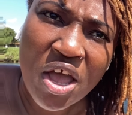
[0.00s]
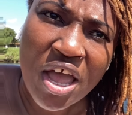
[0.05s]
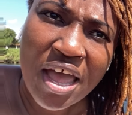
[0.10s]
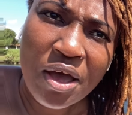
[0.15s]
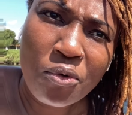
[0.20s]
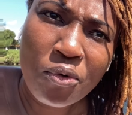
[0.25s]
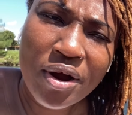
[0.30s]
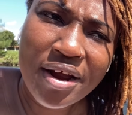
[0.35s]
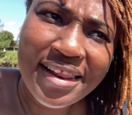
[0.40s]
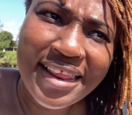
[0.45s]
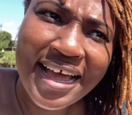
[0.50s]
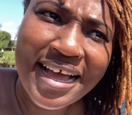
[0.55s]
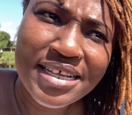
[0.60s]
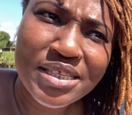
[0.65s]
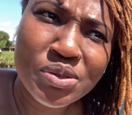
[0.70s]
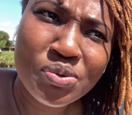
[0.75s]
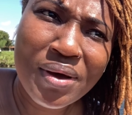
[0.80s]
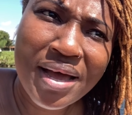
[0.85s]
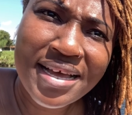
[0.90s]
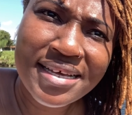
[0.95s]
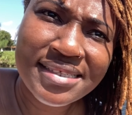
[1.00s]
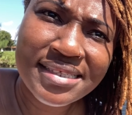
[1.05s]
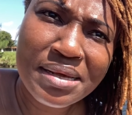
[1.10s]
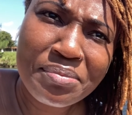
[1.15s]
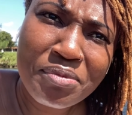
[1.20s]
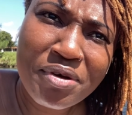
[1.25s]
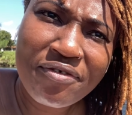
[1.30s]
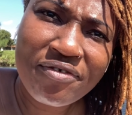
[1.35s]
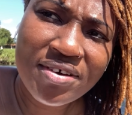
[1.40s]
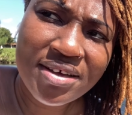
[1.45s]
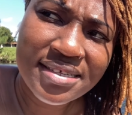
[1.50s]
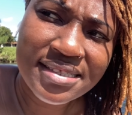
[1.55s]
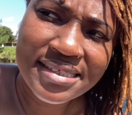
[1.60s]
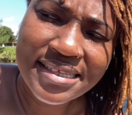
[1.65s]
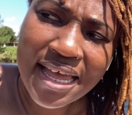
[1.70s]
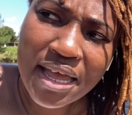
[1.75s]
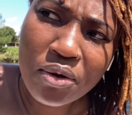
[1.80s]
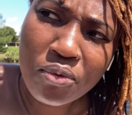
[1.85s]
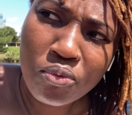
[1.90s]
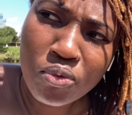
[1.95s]
Where that's why some of us
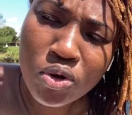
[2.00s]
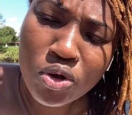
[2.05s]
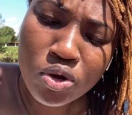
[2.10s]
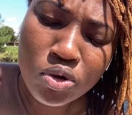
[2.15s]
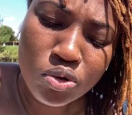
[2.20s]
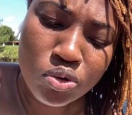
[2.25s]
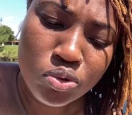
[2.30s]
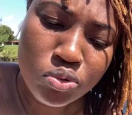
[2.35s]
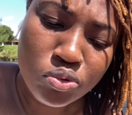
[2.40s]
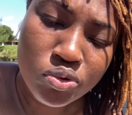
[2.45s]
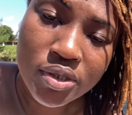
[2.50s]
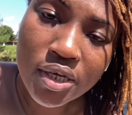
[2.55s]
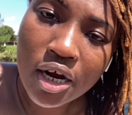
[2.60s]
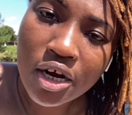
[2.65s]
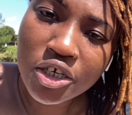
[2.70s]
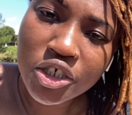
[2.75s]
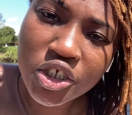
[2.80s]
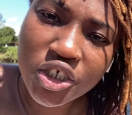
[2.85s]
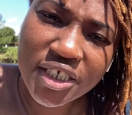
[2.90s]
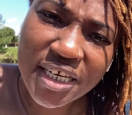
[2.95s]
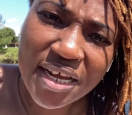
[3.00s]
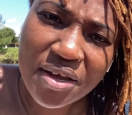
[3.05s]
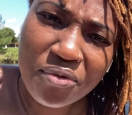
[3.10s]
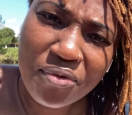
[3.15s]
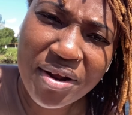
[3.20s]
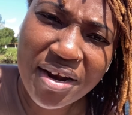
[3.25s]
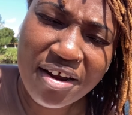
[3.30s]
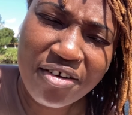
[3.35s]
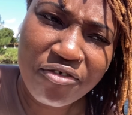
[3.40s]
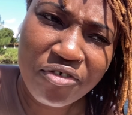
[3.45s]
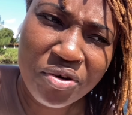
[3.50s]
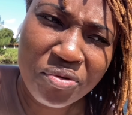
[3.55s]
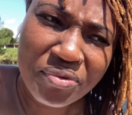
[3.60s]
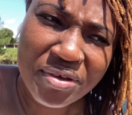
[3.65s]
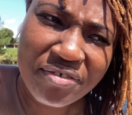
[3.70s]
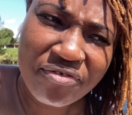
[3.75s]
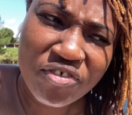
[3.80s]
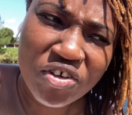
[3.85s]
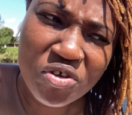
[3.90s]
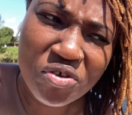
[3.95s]
like will lose our shit whenever
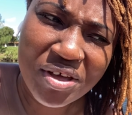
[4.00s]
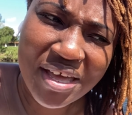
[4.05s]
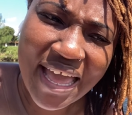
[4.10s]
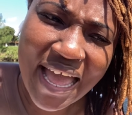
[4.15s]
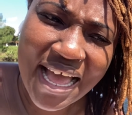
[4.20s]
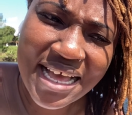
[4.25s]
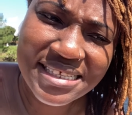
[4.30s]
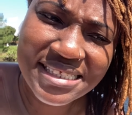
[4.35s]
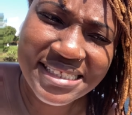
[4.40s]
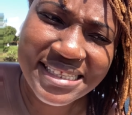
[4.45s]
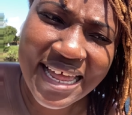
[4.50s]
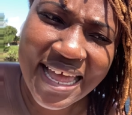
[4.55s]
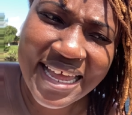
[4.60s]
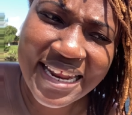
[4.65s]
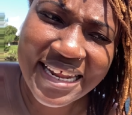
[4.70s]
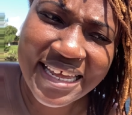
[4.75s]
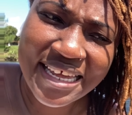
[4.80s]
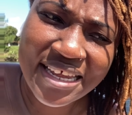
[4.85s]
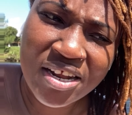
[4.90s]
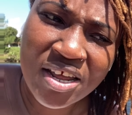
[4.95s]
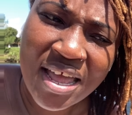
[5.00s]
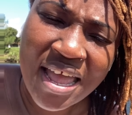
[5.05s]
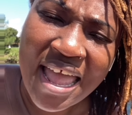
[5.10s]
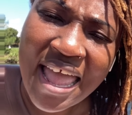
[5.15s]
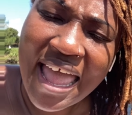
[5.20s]
we feel gaslighted.